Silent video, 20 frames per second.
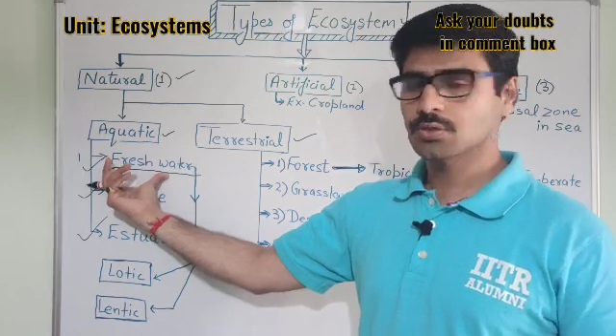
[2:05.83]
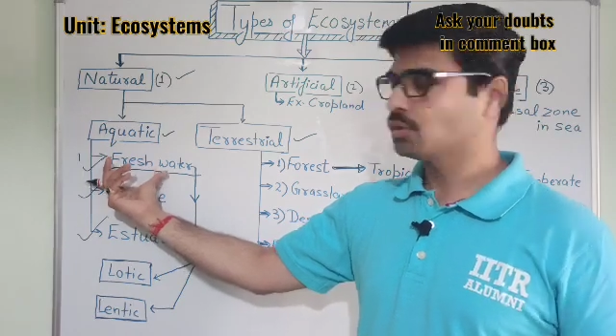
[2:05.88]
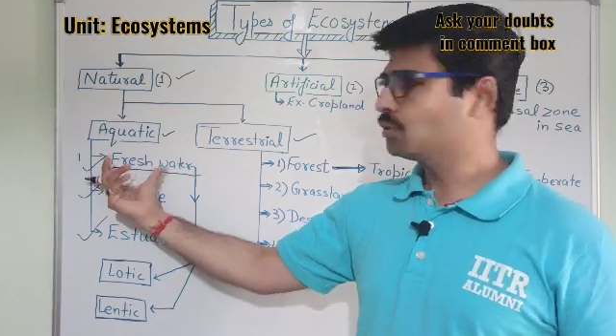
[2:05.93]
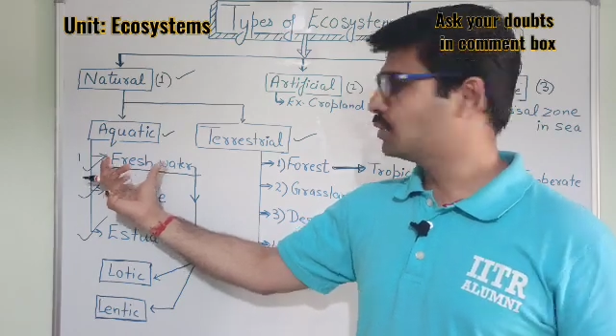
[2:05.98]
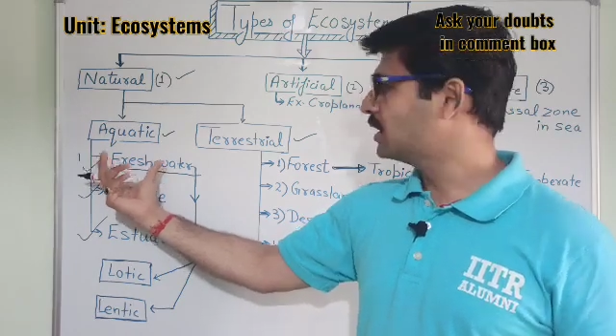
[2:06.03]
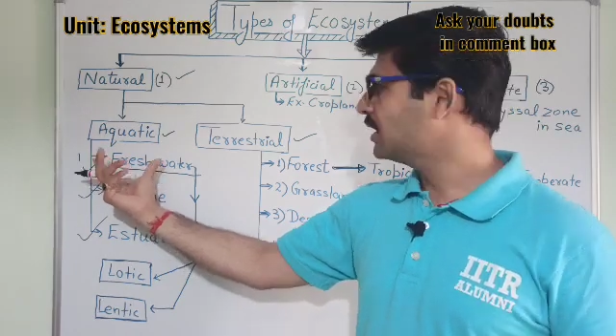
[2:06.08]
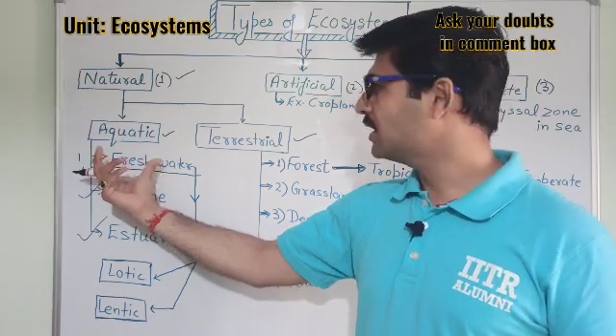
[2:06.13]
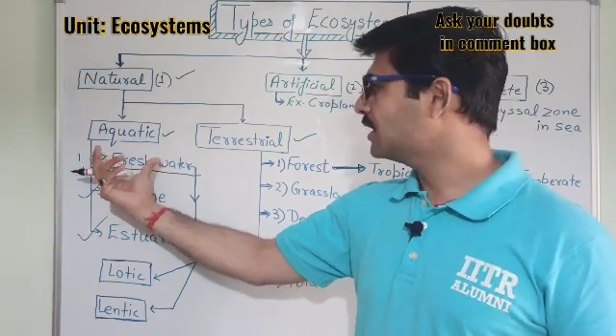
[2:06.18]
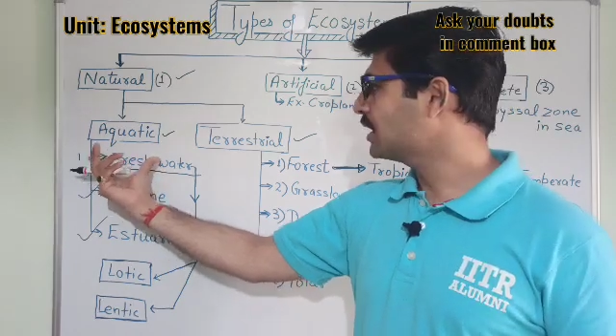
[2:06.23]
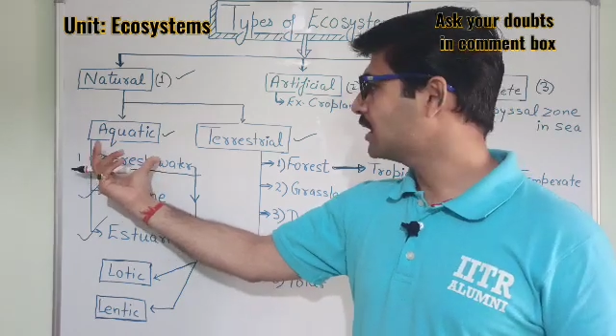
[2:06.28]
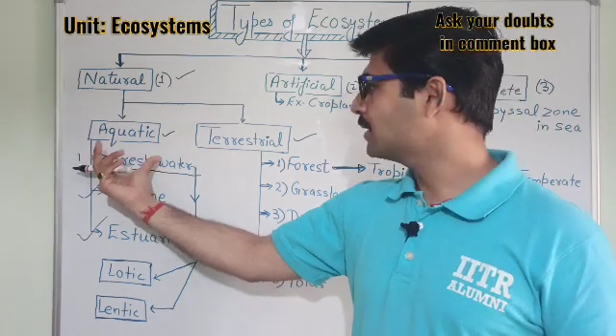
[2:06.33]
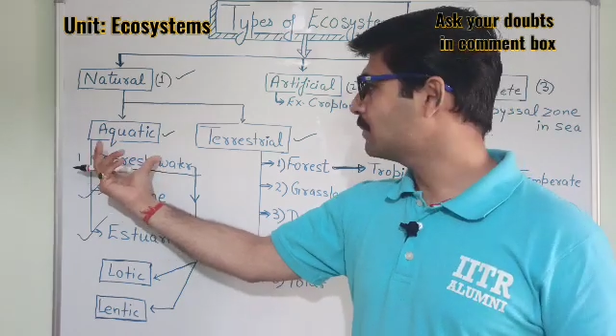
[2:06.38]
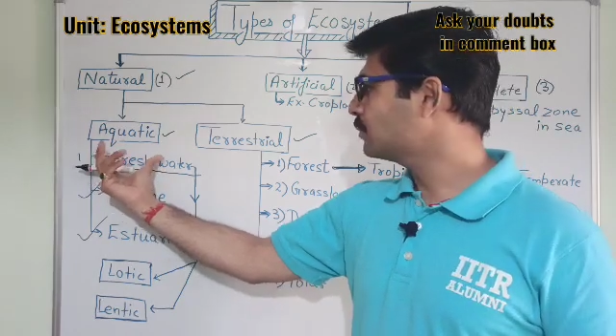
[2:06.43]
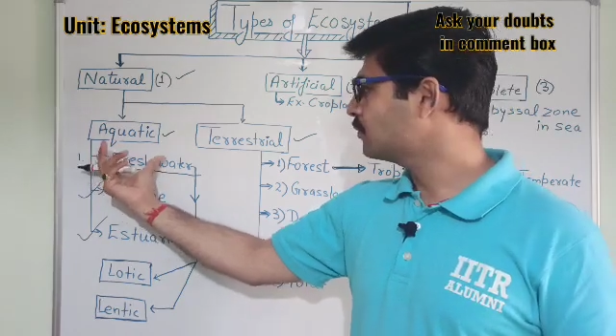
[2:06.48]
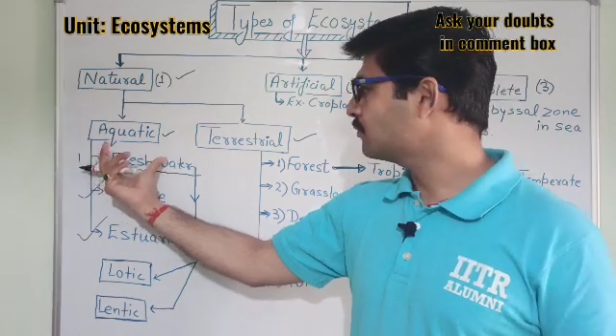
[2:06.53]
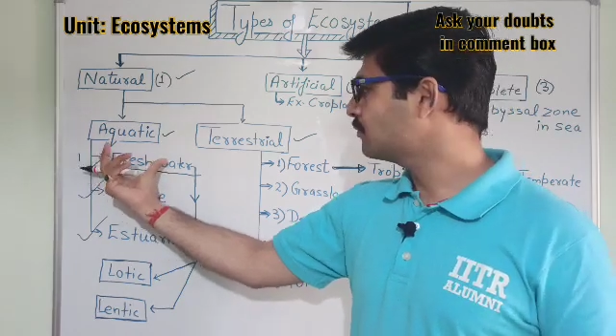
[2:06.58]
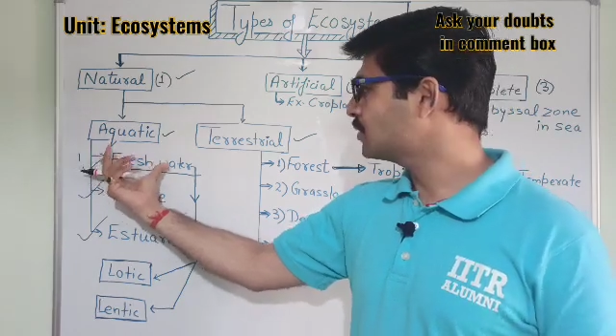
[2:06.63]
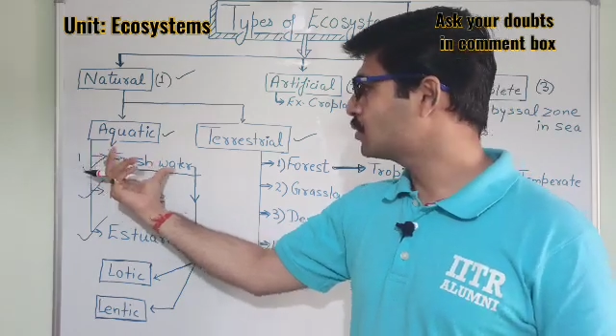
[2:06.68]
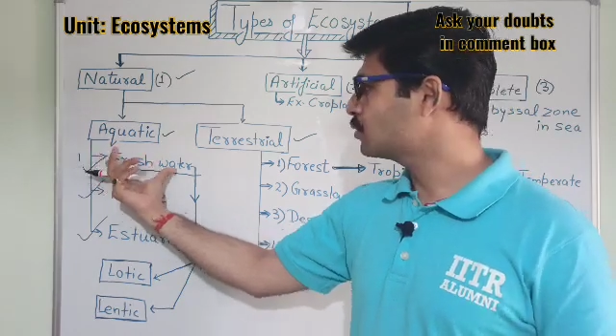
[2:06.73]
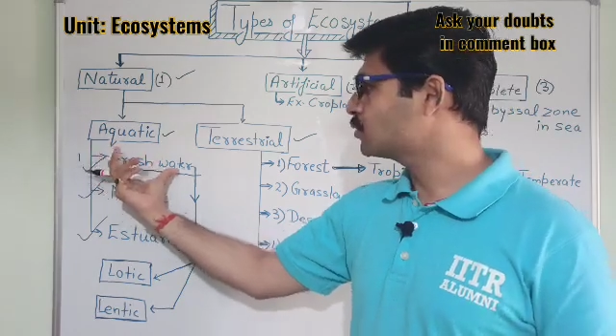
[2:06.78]
so that type
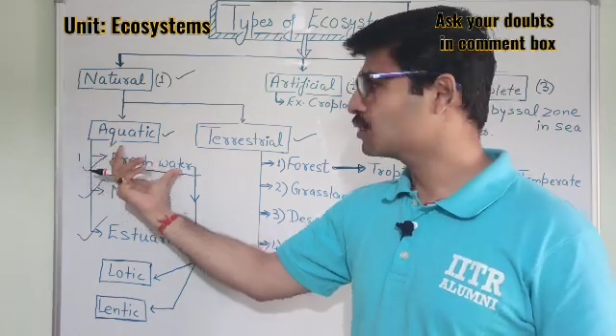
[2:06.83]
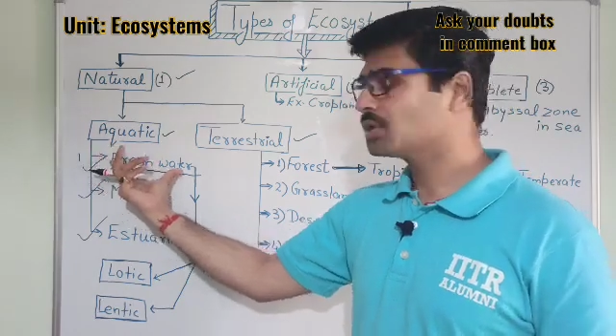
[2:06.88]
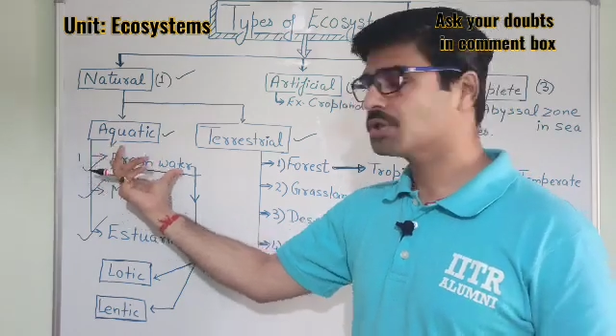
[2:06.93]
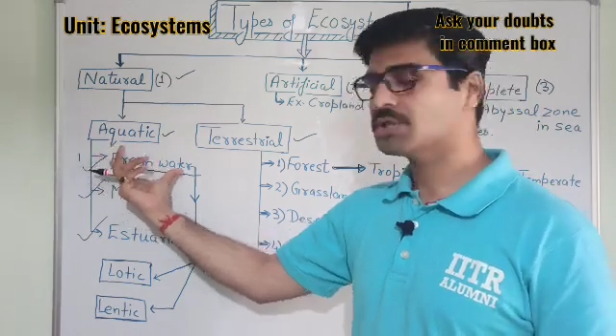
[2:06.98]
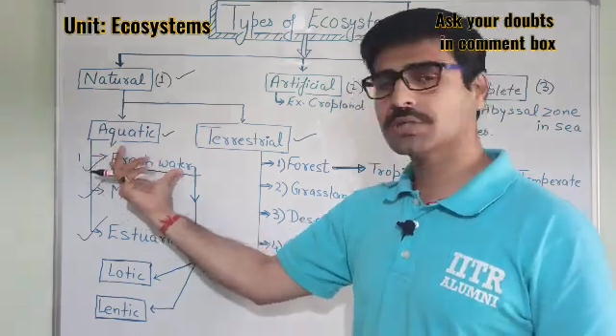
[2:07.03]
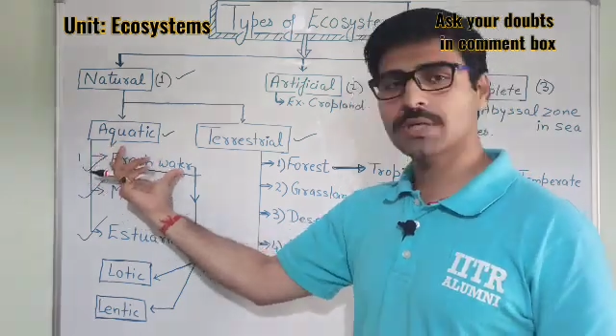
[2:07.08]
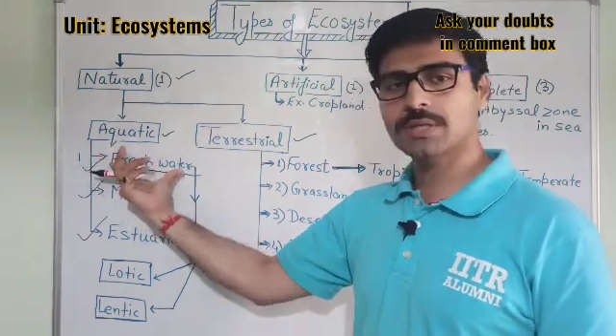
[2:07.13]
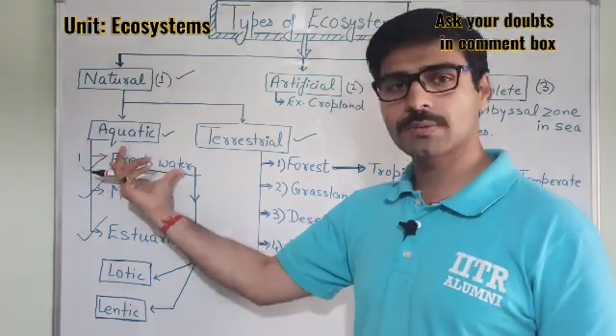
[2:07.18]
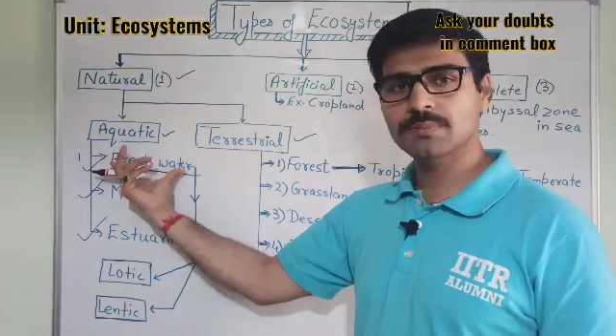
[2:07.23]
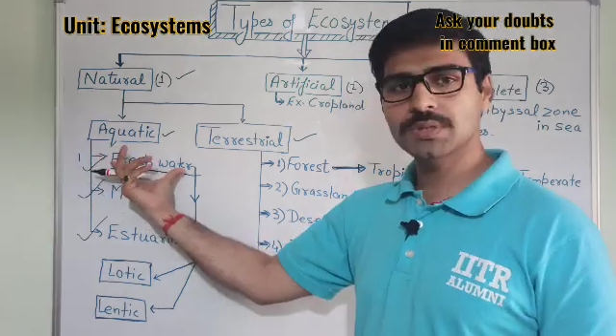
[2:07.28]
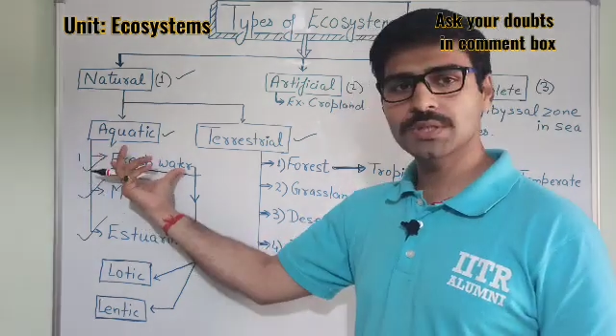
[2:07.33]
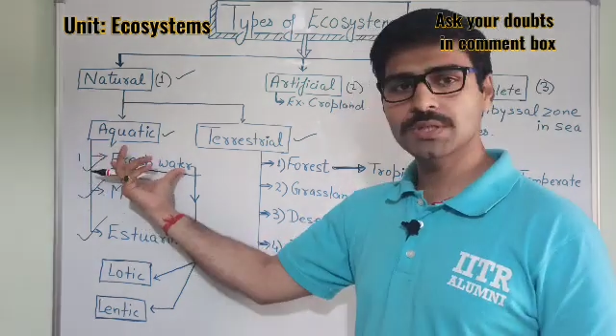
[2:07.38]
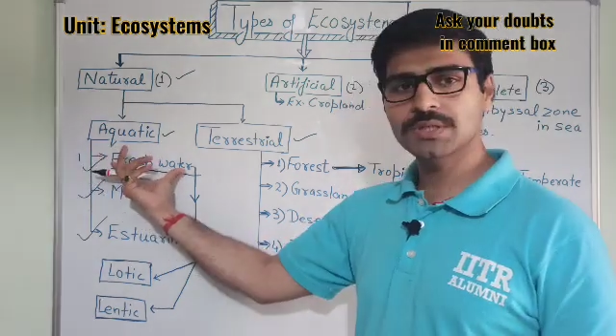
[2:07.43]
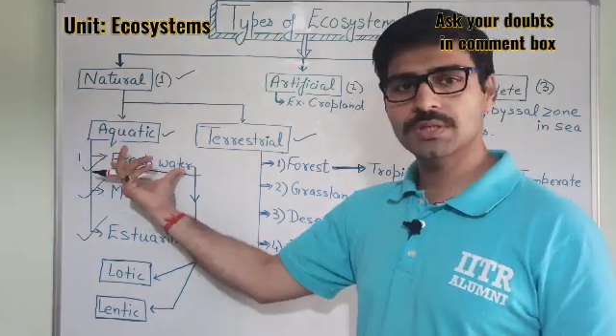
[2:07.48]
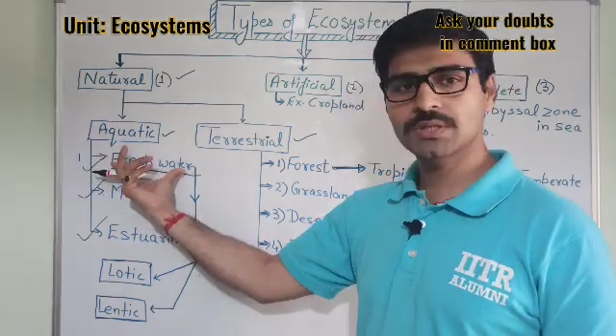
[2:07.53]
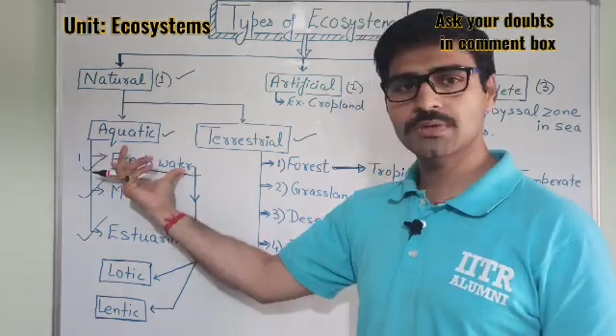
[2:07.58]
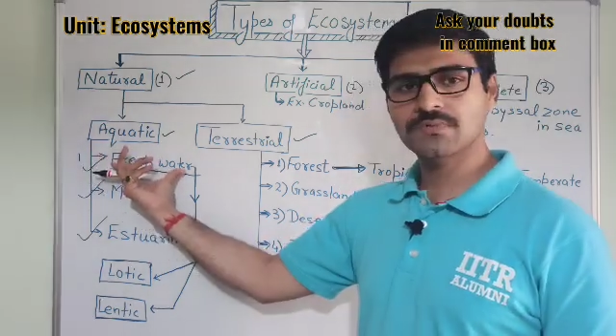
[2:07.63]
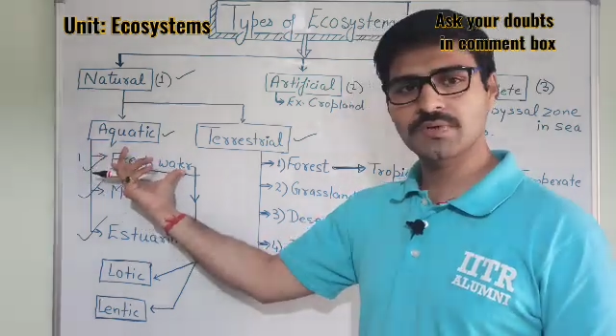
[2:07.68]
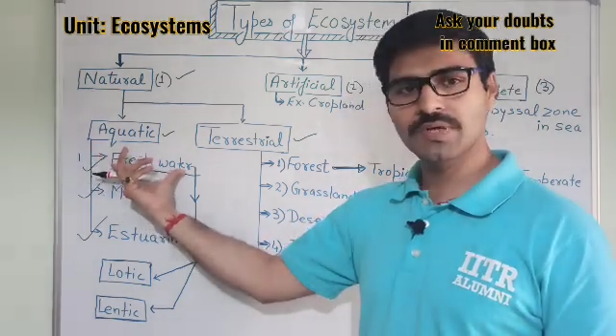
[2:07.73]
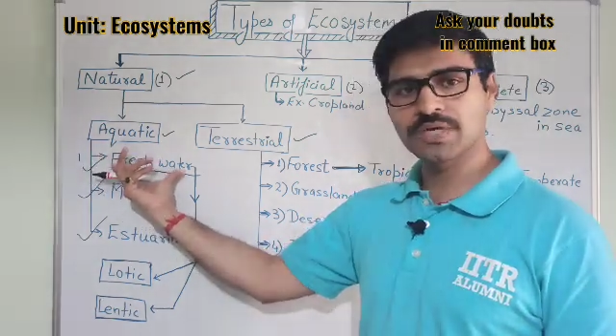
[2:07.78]
of ecosystem is